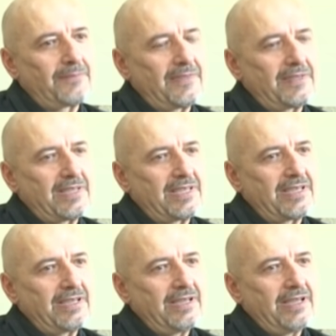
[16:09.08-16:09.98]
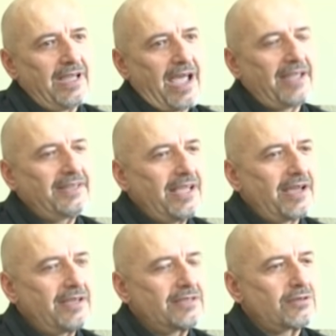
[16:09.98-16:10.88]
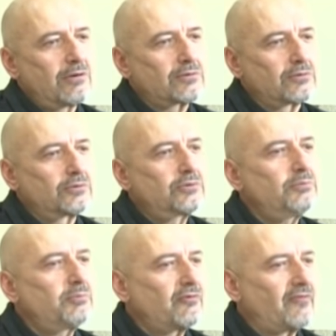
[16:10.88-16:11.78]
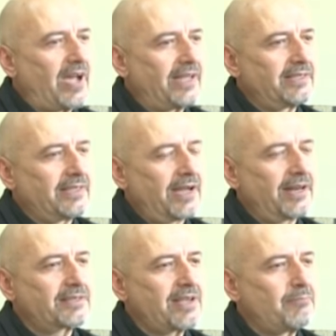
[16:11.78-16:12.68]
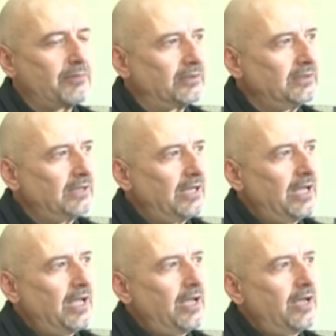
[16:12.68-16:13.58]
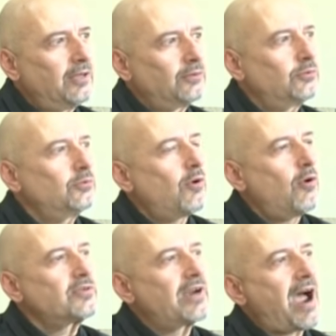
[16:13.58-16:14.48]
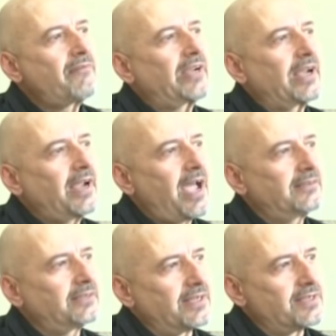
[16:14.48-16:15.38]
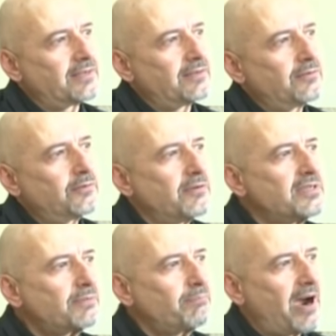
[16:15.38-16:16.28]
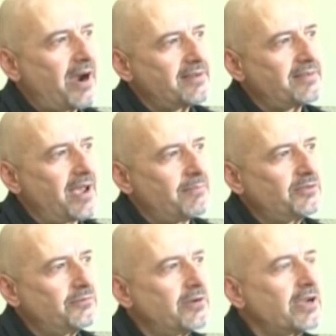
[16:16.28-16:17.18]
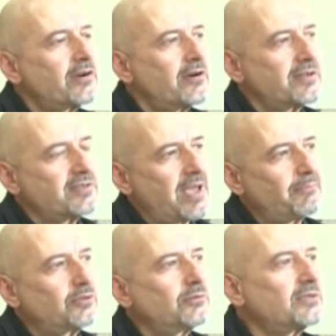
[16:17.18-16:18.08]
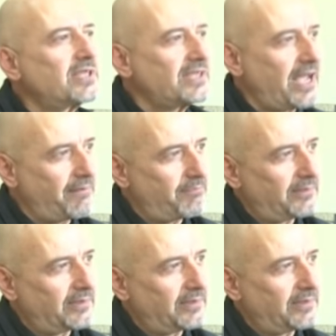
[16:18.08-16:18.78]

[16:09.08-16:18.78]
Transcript: the idea is also to provide an example to other African countries, to inspire them, to encourage them to do the same,